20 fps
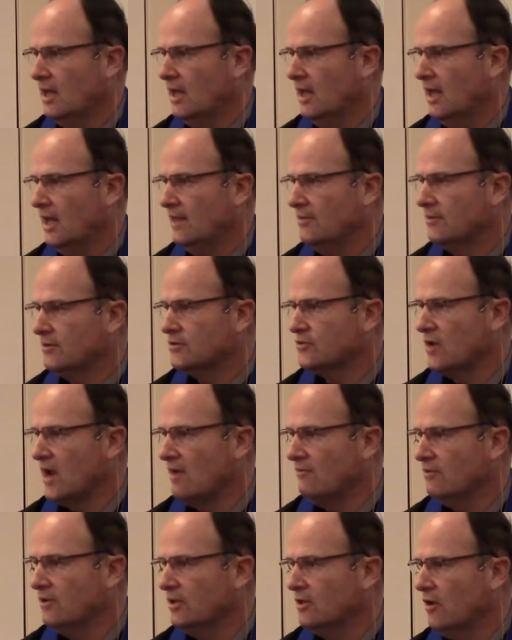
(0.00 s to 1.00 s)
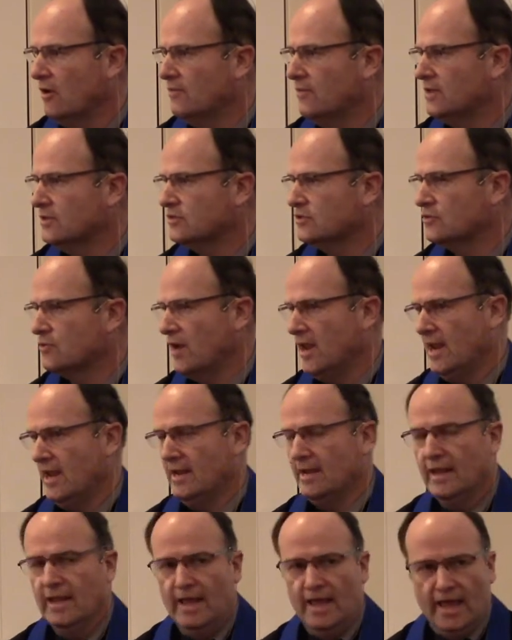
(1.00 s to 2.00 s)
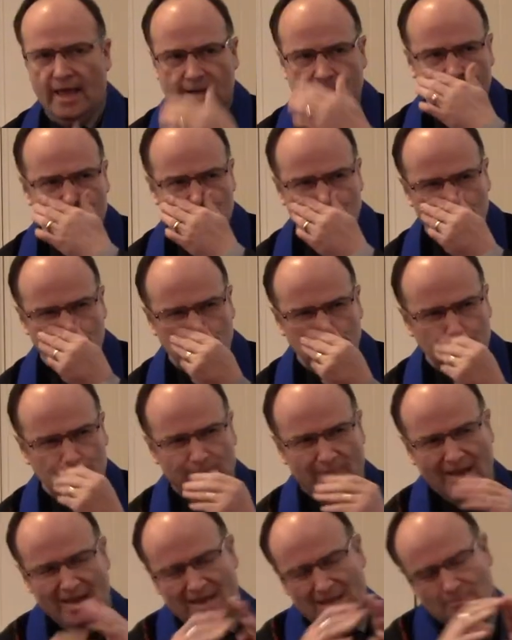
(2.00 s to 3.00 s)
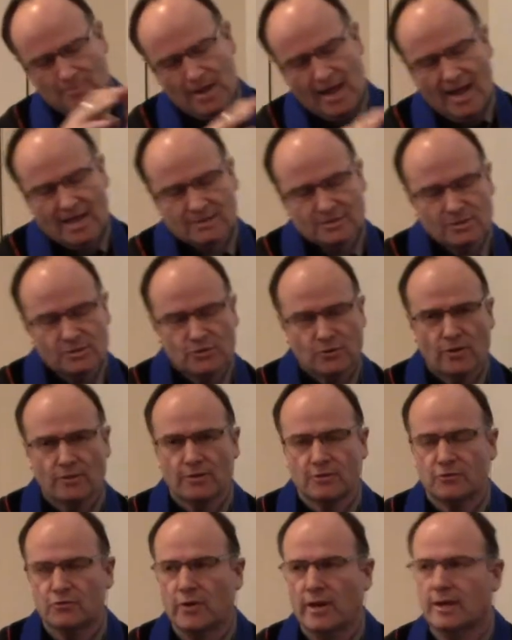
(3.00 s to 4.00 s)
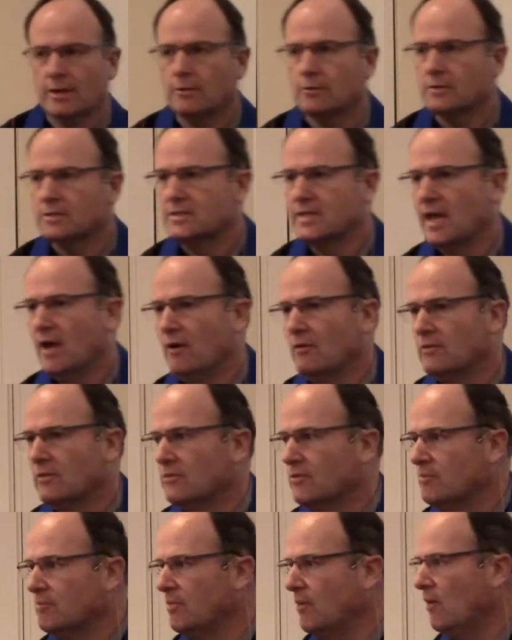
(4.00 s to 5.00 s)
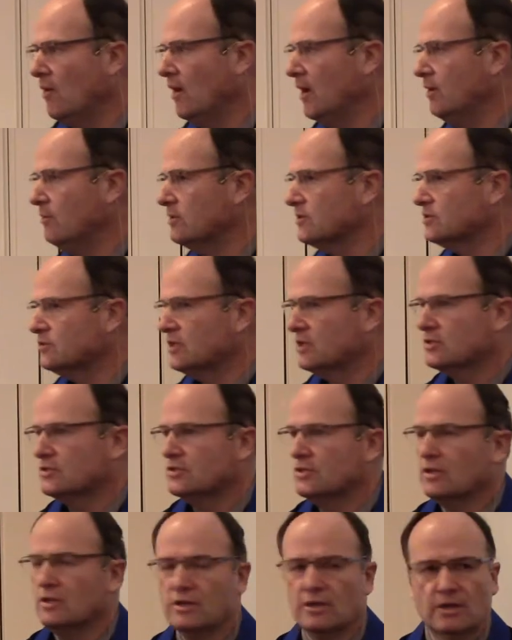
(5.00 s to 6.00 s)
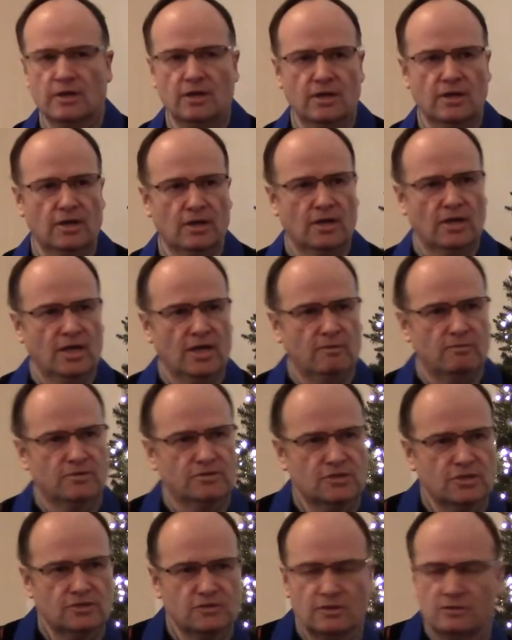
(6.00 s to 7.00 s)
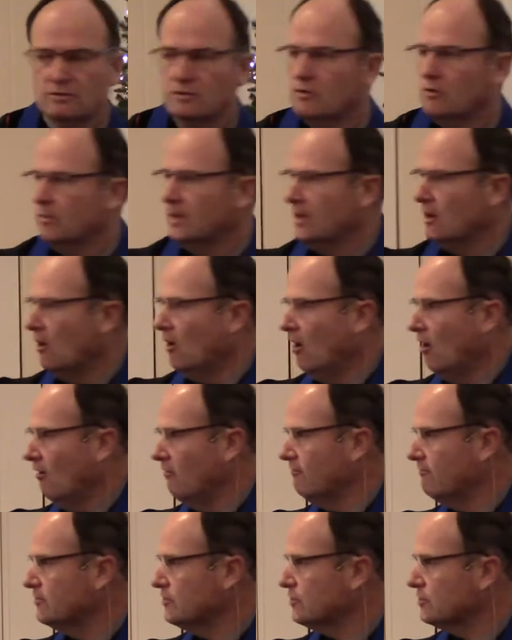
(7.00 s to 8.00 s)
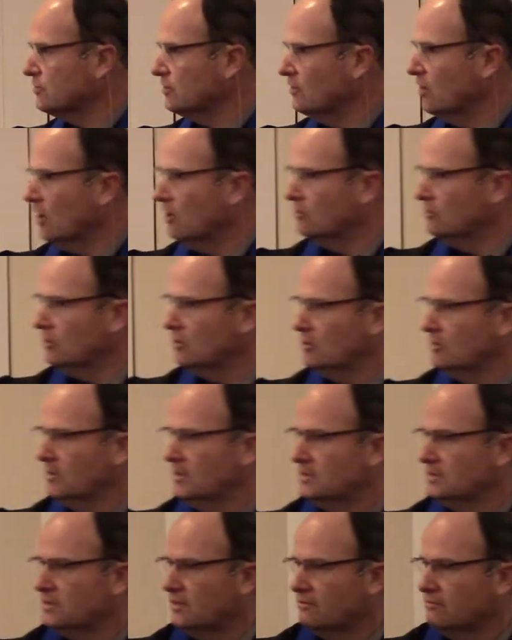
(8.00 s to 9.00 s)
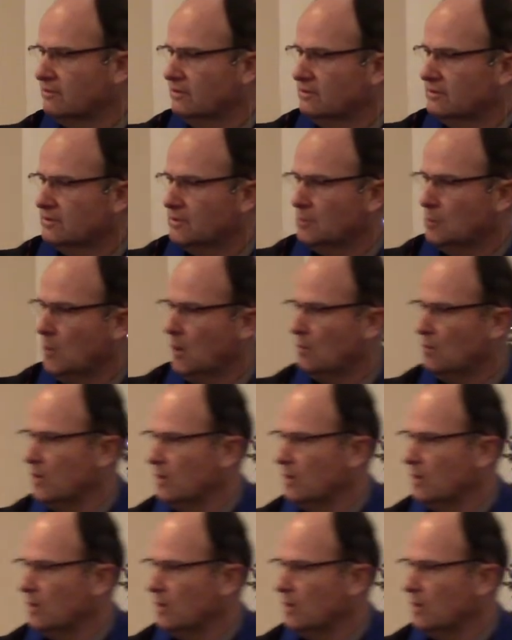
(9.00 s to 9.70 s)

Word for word: And they're traveling on this train. And any passenger on the train could tell that the boy was just, he was just a little bit off, just a little bit different than what we